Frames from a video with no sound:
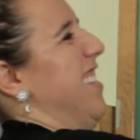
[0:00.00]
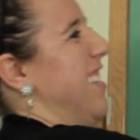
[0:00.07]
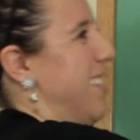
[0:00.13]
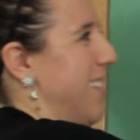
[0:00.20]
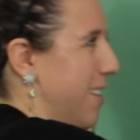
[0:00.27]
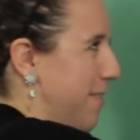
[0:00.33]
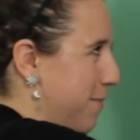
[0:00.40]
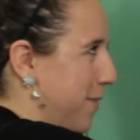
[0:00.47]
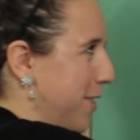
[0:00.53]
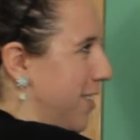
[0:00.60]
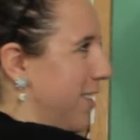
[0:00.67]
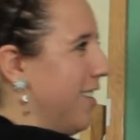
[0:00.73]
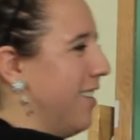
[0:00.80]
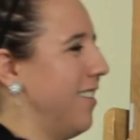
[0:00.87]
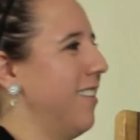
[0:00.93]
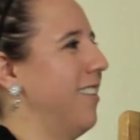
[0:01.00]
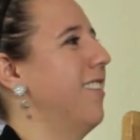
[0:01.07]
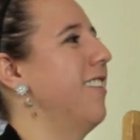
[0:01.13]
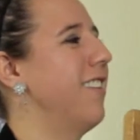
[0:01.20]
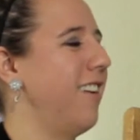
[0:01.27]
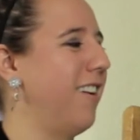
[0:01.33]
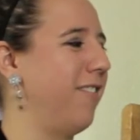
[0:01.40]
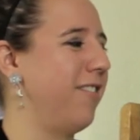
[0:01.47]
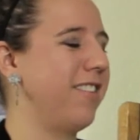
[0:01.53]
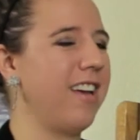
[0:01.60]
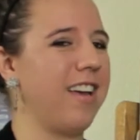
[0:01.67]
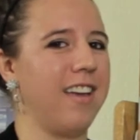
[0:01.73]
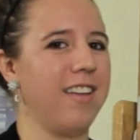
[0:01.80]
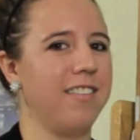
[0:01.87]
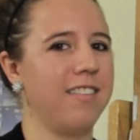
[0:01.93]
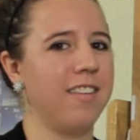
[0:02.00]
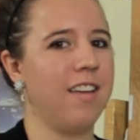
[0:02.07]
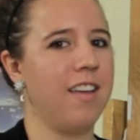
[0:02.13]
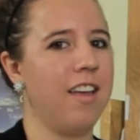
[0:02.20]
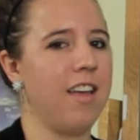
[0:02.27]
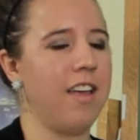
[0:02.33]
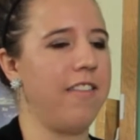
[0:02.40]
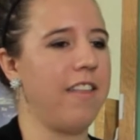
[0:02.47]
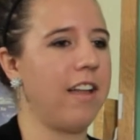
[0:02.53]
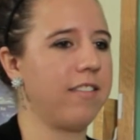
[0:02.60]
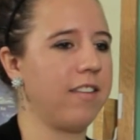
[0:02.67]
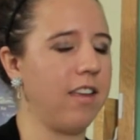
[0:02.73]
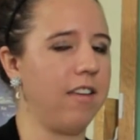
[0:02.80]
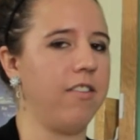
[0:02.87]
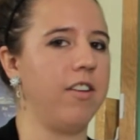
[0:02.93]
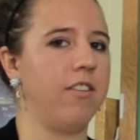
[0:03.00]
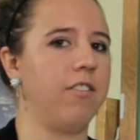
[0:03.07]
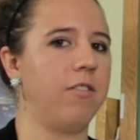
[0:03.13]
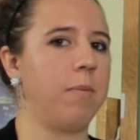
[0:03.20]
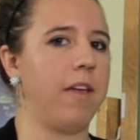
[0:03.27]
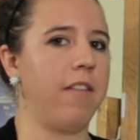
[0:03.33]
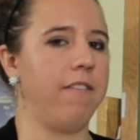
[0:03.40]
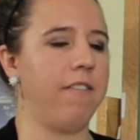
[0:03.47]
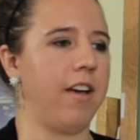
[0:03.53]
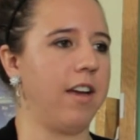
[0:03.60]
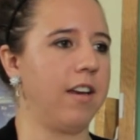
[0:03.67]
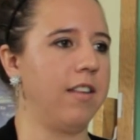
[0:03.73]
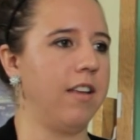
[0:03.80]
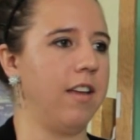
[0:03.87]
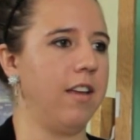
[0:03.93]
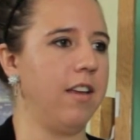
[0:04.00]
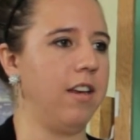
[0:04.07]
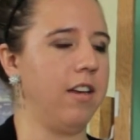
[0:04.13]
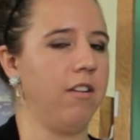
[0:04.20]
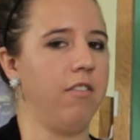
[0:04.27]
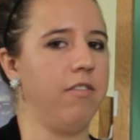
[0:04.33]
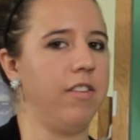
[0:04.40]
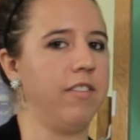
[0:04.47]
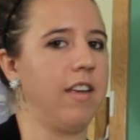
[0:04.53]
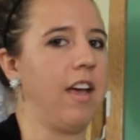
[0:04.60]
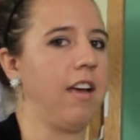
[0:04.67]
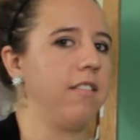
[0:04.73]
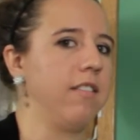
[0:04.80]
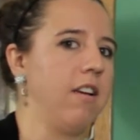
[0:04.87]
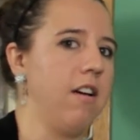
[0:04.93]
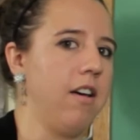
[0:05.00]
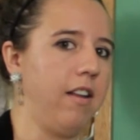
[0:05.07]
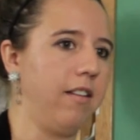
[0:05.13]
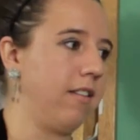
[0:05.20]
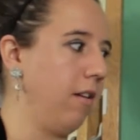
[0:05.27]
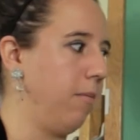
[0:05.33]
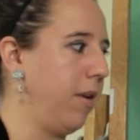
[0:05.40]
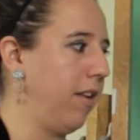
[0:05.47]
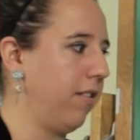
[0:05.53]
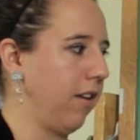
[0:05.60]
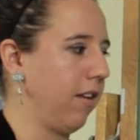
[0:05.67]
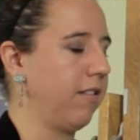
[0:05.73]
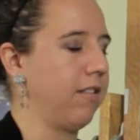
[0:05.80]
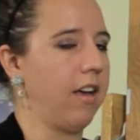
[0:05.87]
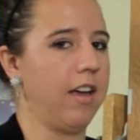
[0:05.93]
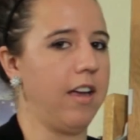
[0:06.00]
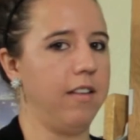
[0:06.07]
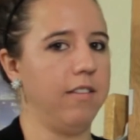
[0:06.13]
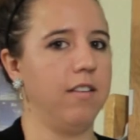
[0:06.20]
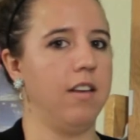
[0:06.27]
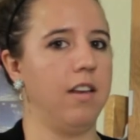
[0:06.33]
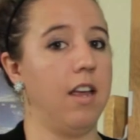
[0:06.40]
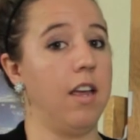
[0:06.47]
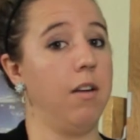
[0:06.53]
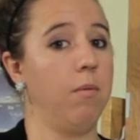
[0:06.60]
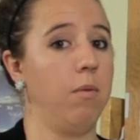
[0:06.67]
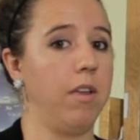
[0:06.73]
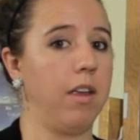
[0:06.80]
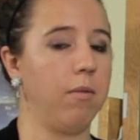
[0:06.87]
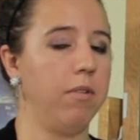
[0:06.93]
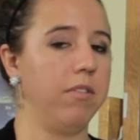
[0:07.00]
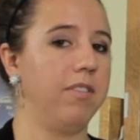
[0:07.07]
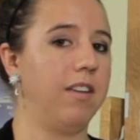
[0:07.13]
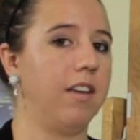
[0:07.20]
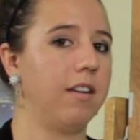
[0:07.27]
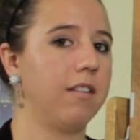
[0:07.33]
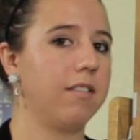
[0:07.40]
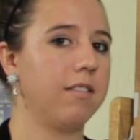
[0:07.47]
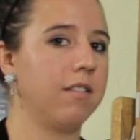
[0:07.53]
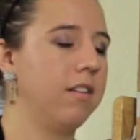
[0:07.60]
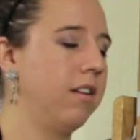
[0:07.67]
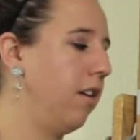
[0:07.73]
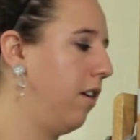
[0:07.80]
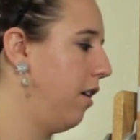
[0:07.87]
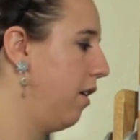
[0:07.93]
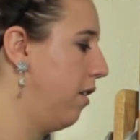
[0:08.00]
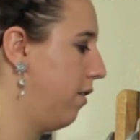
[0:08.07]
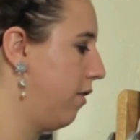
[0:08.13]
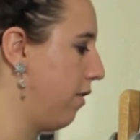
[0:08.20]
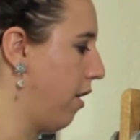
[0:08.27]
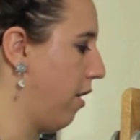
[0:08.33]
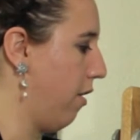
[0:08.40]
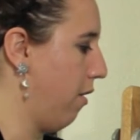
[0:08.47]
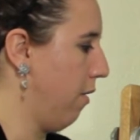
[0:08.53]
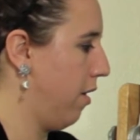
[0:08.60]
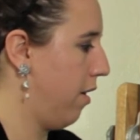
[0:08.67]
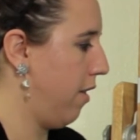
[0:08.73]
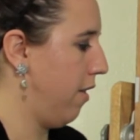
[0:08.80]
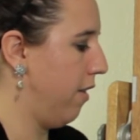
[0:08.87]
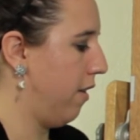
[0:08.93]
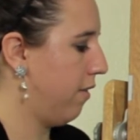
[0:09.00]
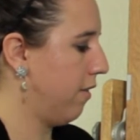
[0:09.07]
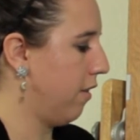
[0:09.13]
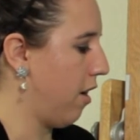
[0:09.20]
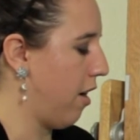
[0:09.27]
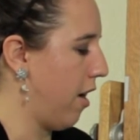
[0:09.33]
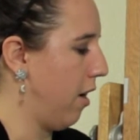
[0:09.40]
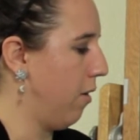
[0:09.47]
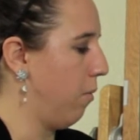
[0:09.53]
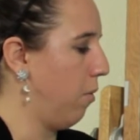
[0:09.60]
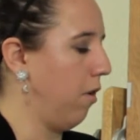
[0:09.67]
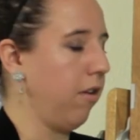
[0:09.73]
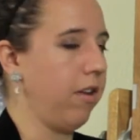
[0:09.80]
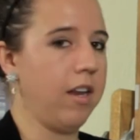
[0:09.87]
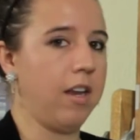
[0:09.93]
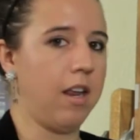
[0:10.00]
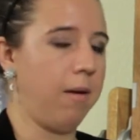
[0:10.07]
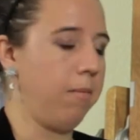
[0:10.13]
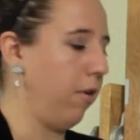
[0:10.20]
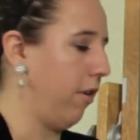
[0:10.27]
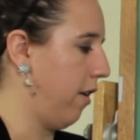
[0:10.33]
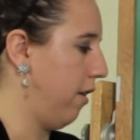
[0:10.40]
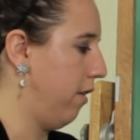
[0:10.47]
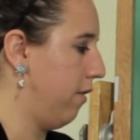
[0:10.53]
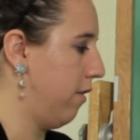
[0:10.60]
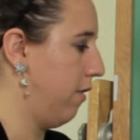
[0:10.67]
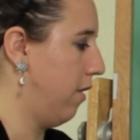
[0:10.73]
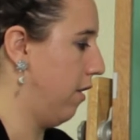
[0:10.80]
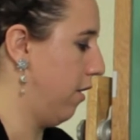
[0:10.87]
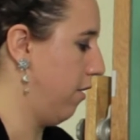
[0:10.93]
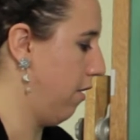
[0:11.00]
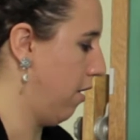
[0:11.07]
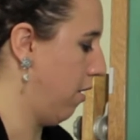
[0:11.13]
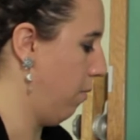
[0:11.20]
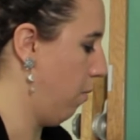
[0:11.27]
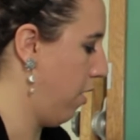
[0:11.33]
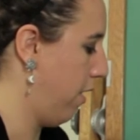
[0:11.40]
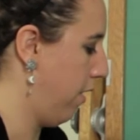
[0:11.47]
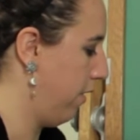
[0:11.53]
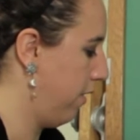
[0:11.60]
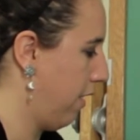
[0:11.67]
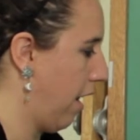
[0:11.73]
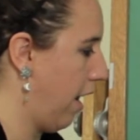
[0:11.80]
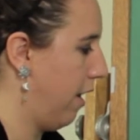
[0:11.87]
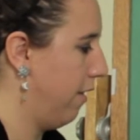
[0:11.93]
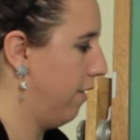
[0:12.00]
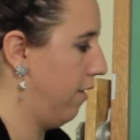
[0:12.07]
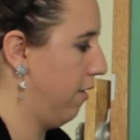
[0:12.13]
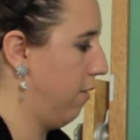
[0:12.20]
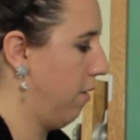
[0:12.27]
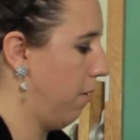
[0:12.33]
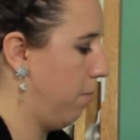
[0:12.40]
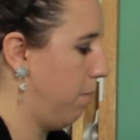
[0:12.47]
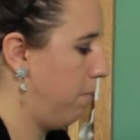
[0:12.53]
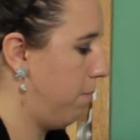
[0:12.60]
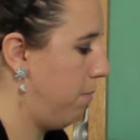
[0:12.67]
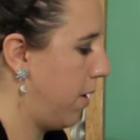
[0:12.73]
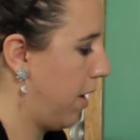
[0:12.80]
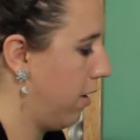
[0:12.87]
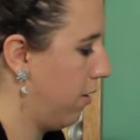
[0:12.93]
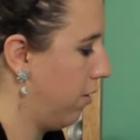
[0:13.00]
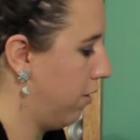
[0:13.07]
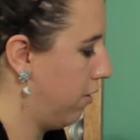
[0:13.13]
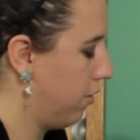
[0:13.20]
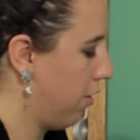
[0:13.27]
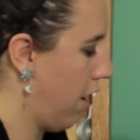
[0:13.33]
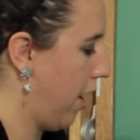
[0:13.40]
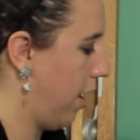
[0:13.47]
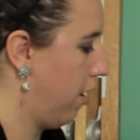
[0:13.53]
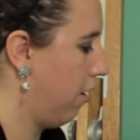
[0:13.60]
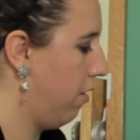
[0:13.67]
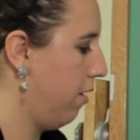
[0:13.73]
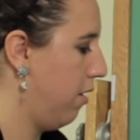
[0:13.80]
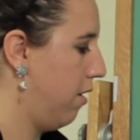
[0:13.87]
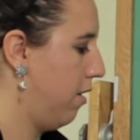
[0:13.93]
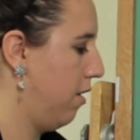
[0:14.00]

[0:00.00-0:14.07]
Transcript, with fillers: number of sides. And that's given just by the fact that, you know, if it's a hexagon, it's going to be six sides, and n will equal six. So this line will enable us to turn one of the sides into a big old triangle.